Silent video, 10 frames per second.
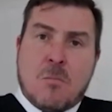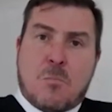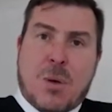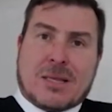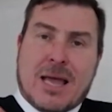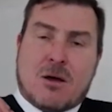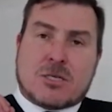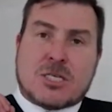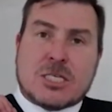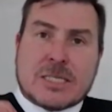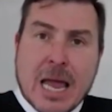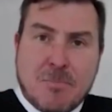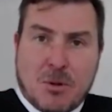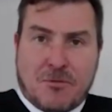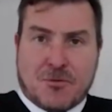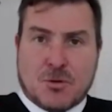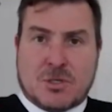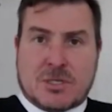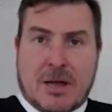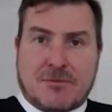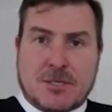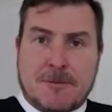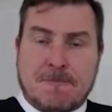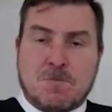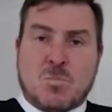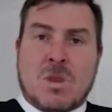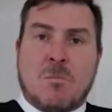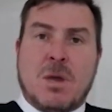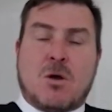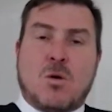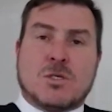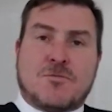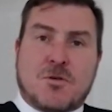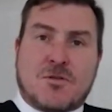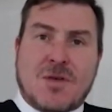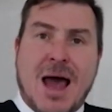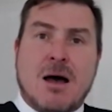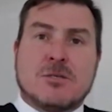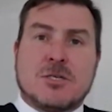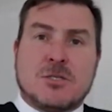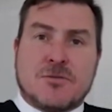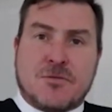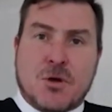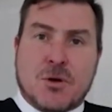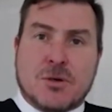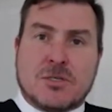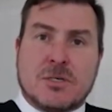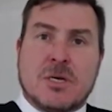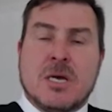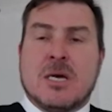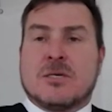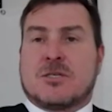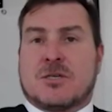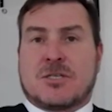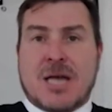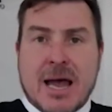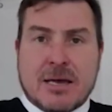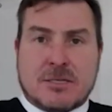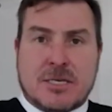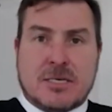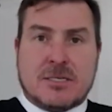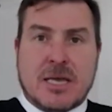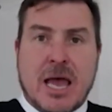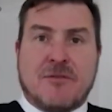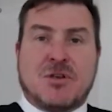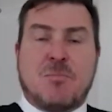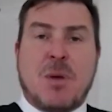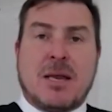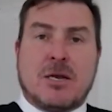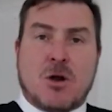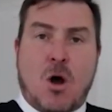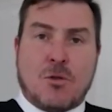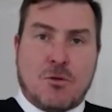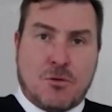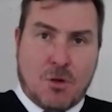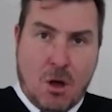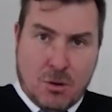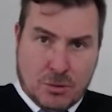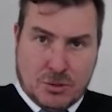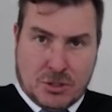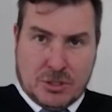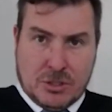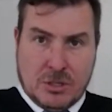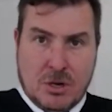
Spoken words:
But they are staple foodstuffs because for thousands of years, societies have depended on those